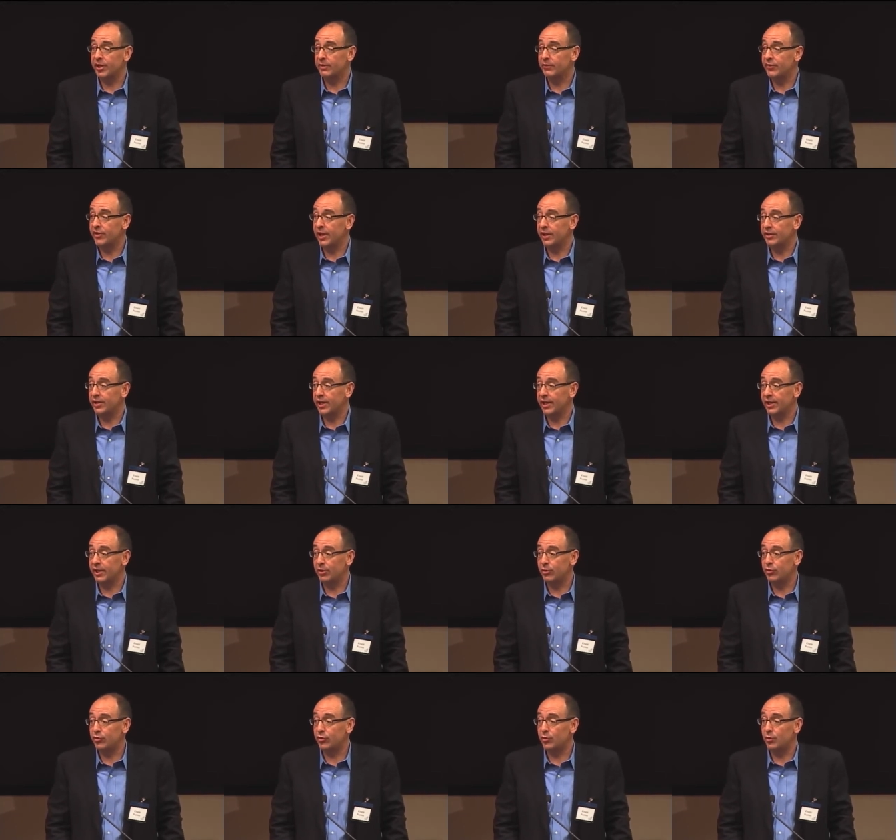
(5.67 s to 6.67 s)
of San
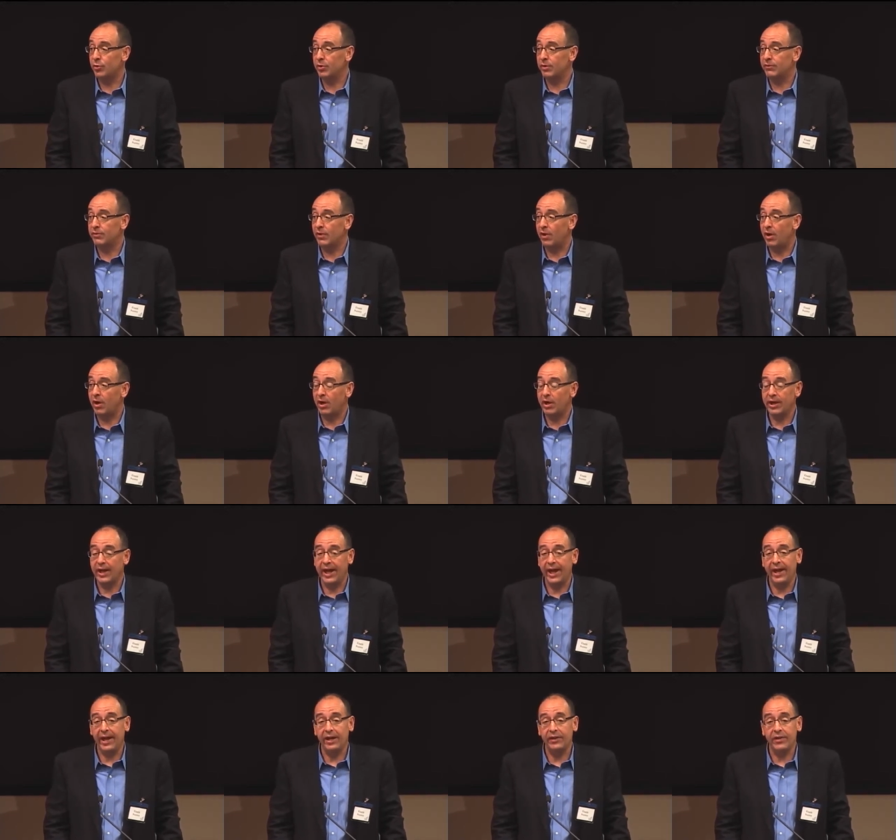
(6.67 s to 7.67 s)
Diego School of Law,
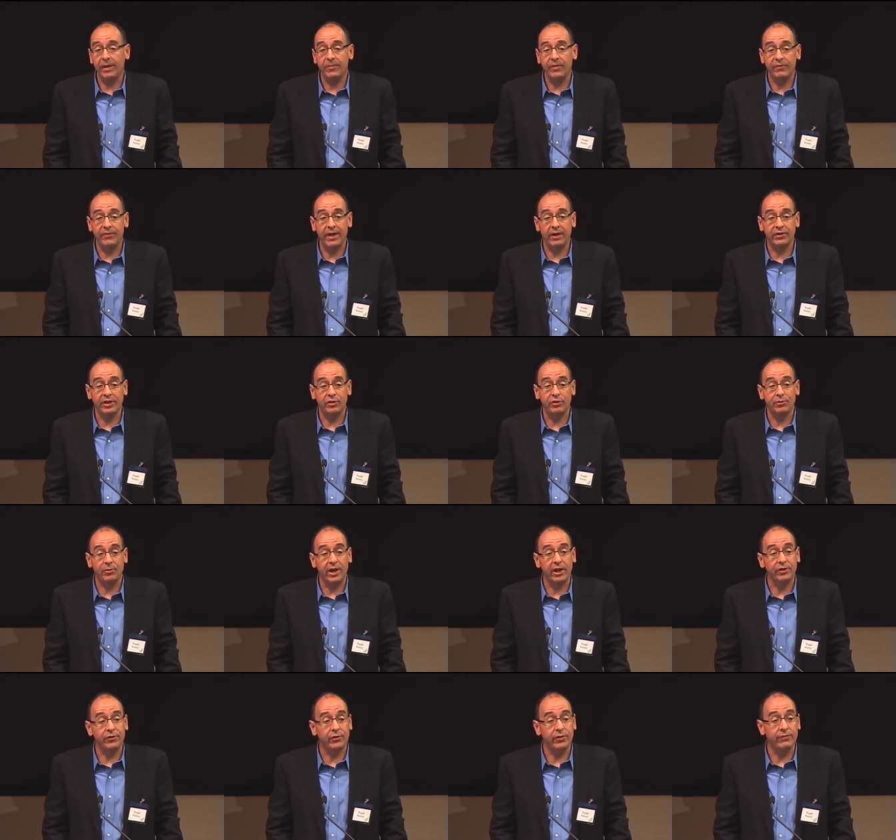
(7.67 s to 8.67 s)
and I'm the founding
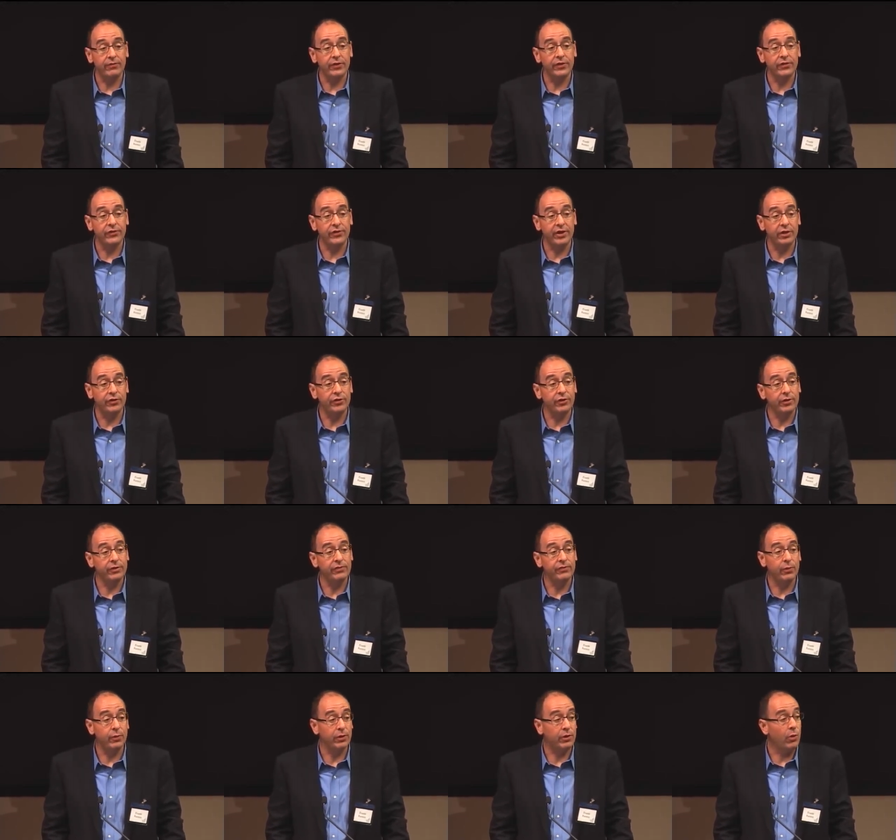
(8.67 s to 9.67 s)
director of the Center
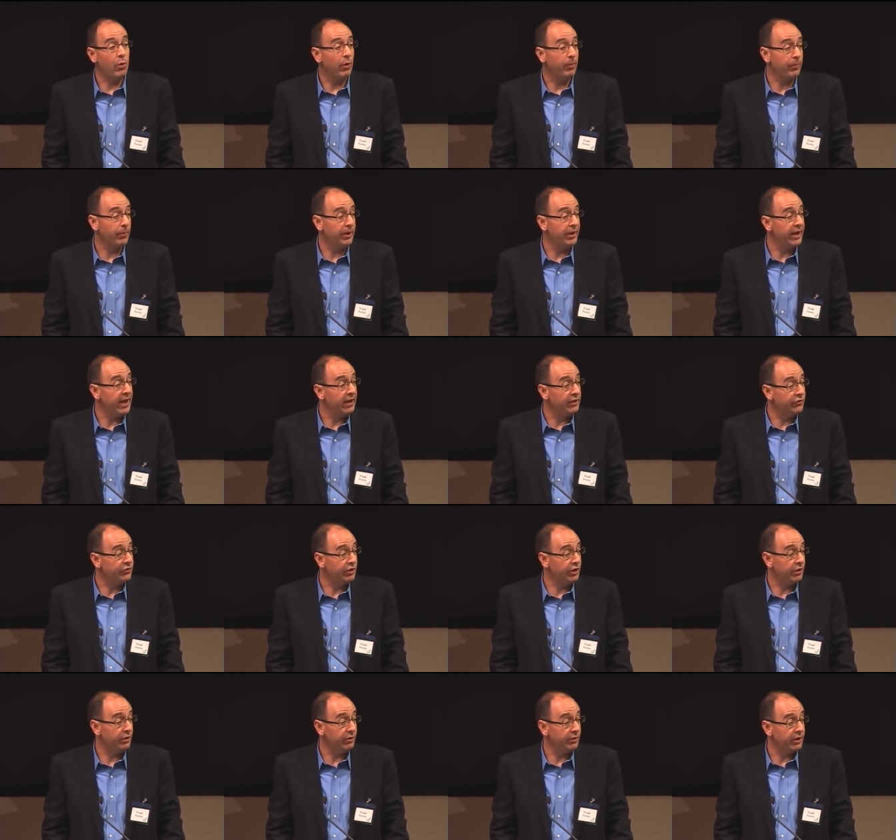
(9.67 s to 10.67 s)
for Corporate and
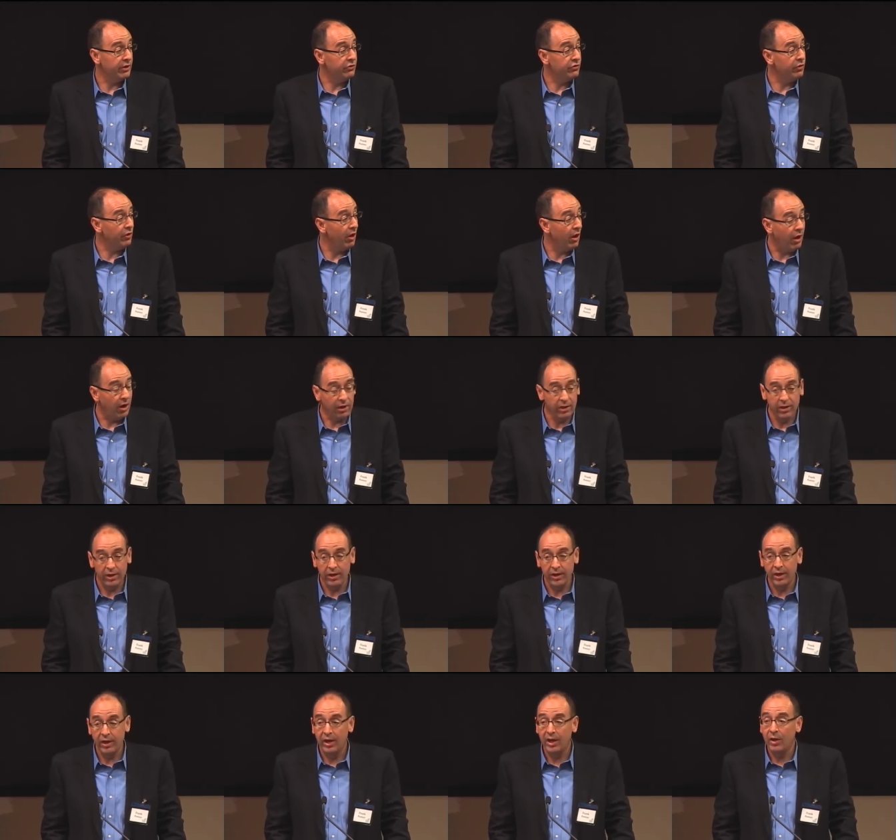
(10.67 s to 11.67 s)
Securities Law.
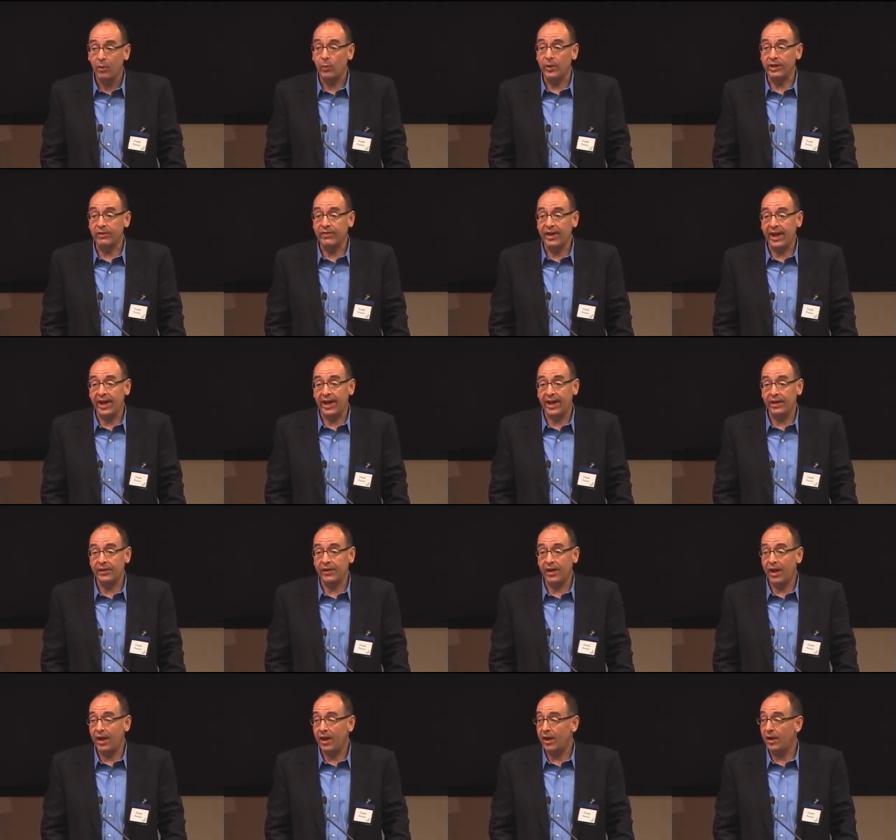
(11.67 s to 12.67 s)
We've had,
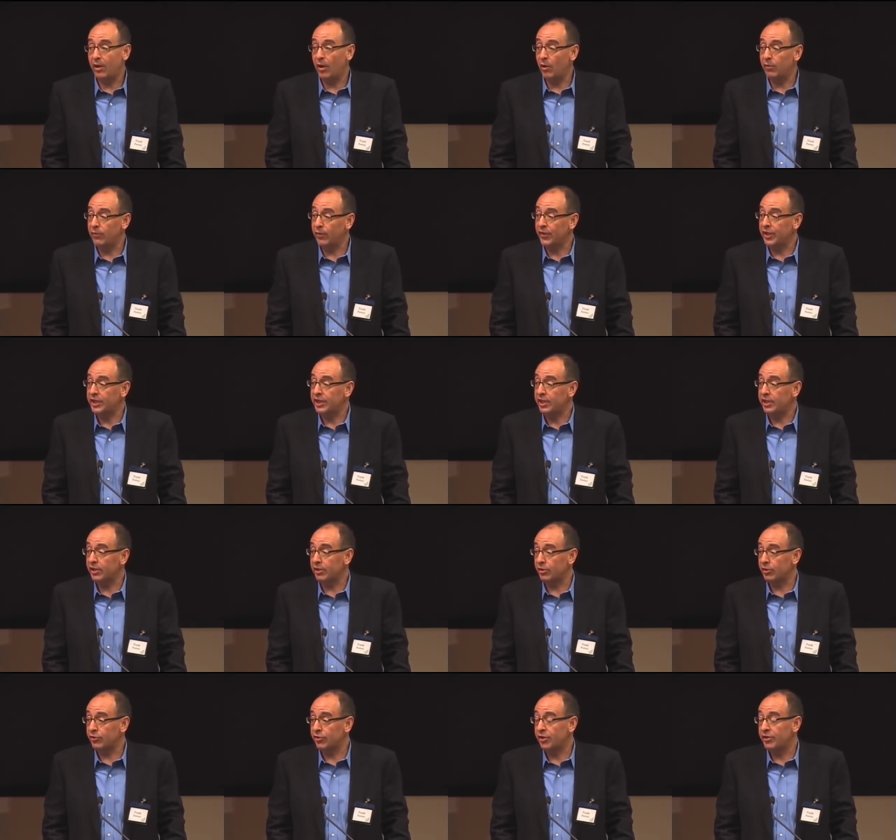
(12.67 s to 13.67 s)
uh, over the
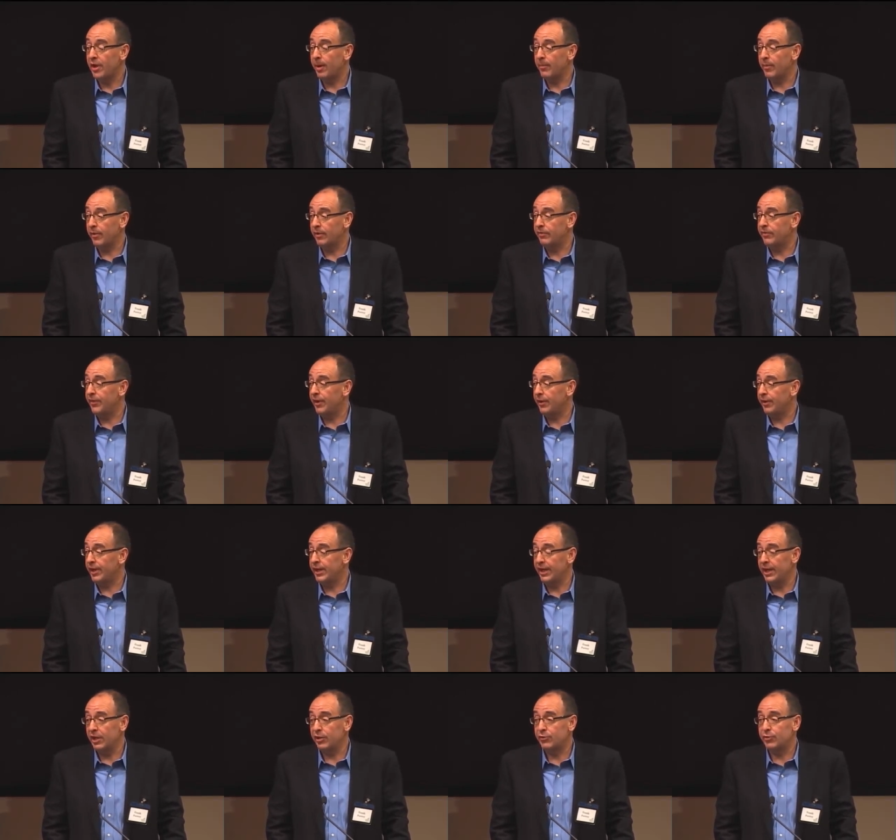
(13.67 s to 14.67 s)
years, a number of very
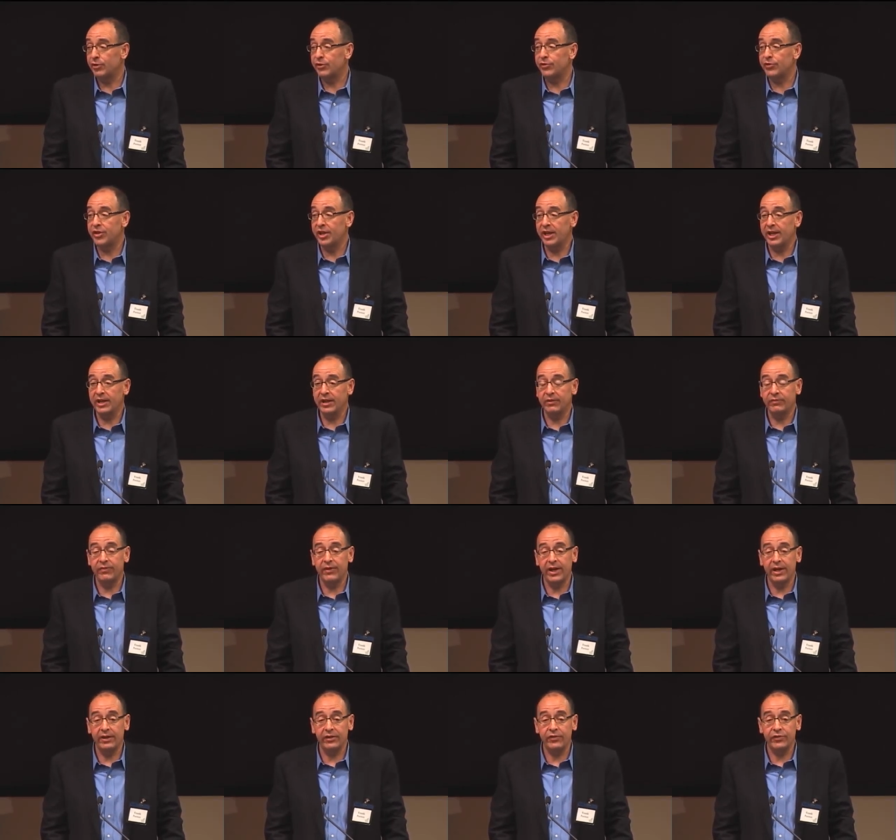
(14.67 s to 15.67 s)
interesting
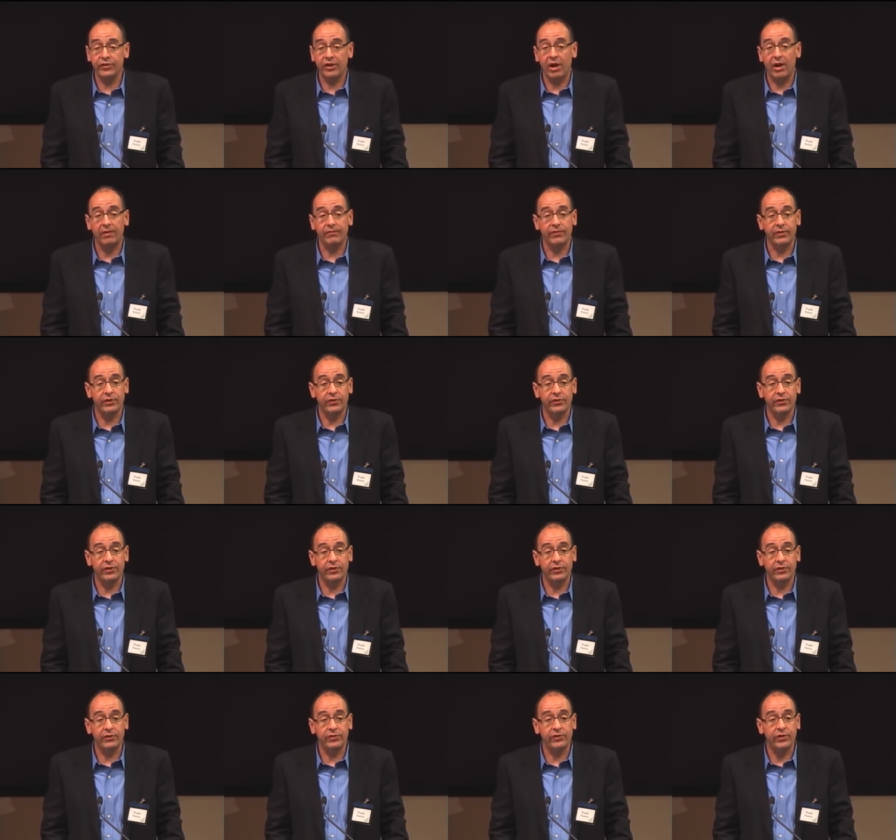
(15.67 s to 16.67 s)
events,
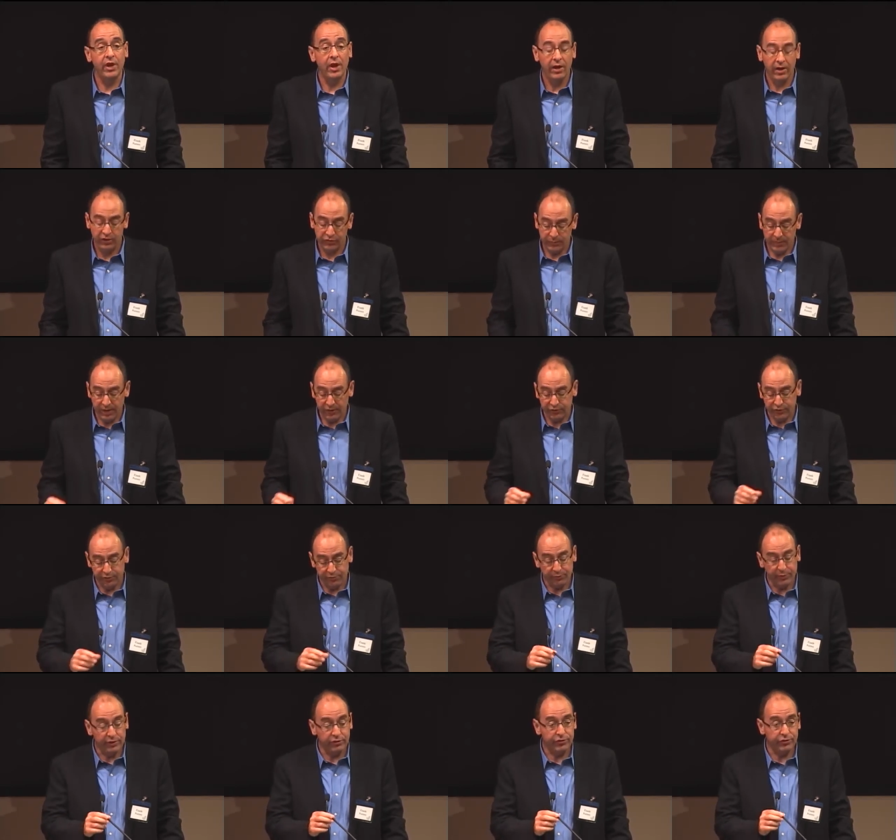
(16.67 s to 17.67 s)
conferences,
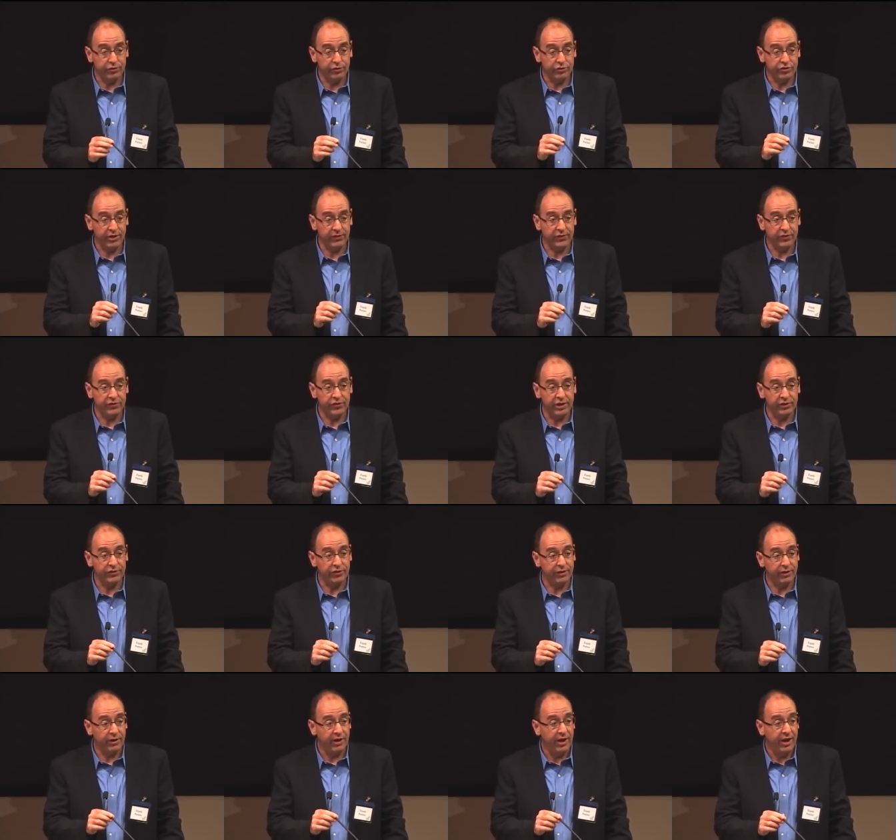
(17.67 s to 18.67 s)
sponsored research at the
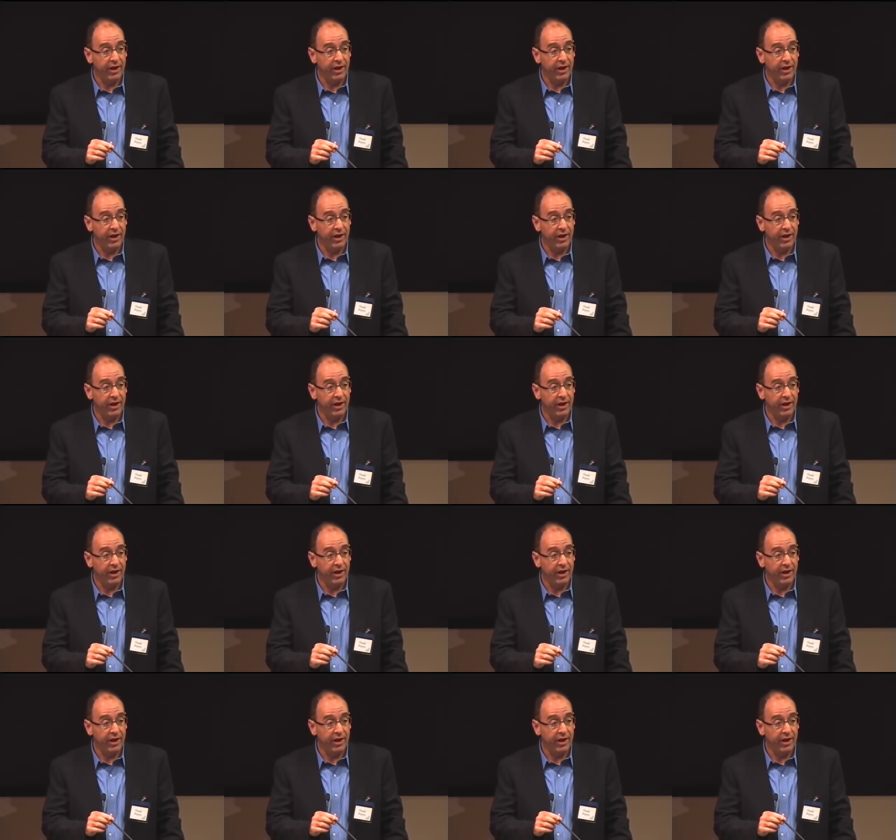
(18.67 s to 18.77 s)
center,